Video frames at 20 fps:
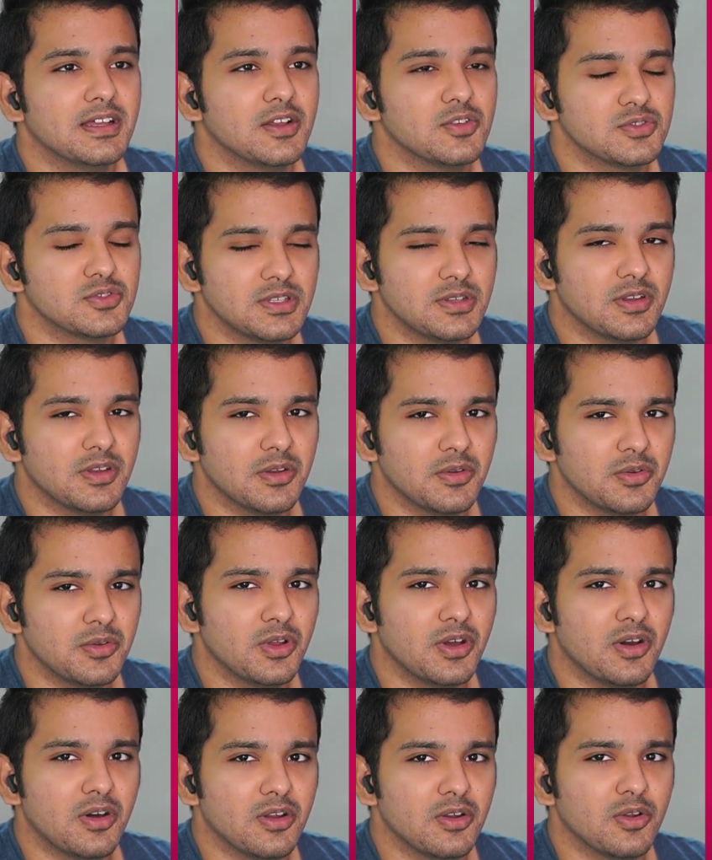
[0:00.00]
i see you
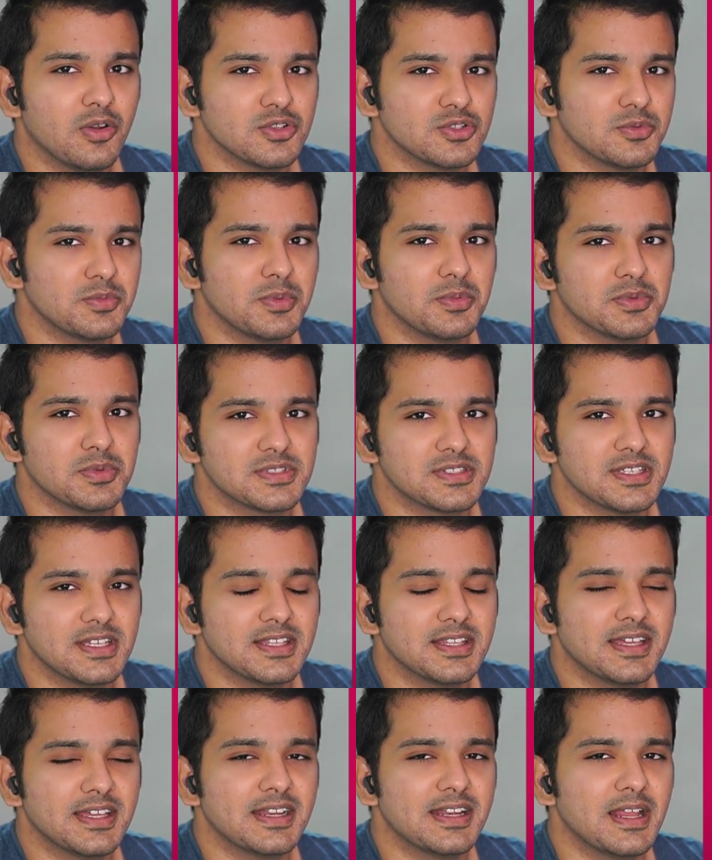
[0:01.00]
know i heard lots of people
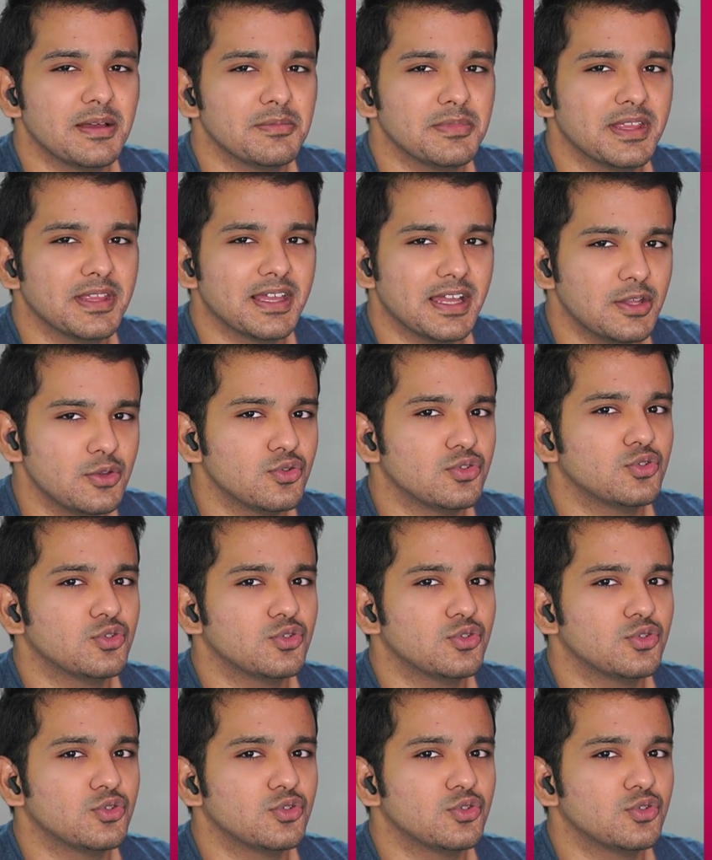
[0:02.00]
say that and i'm like you,